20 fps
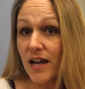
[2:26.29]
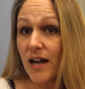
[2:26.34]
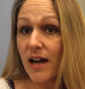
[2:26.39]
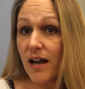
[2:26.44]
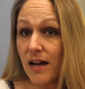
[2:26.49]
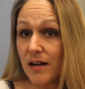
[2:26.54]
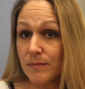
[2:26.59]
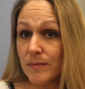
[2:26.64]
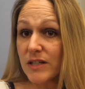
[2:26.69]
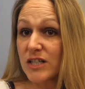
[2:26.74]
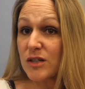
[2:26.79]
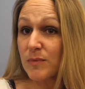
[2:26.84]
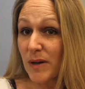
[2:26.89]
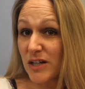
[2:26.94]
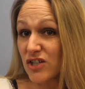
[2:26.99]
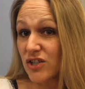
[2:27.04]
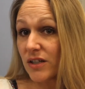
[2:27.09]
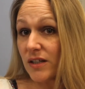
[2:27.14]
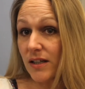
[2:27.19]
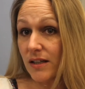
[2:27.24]

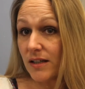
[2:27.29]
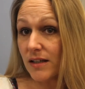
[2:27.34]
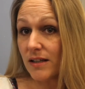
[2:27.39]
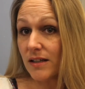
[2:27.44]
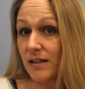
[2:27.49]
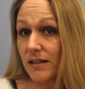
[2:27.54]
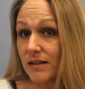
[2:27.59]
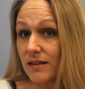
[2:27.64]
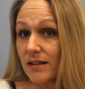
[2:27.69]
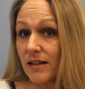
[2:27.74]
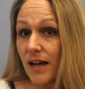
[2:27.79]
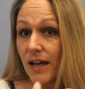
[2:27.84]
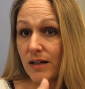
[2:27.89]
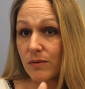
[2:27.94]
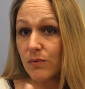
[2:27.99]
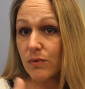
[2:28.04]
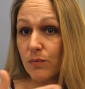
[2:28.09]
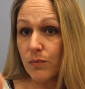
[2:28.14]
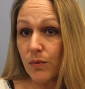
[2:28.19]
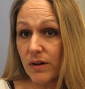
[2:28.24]
especially the
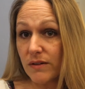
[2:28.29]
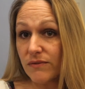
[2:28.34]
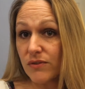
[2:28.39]
night when one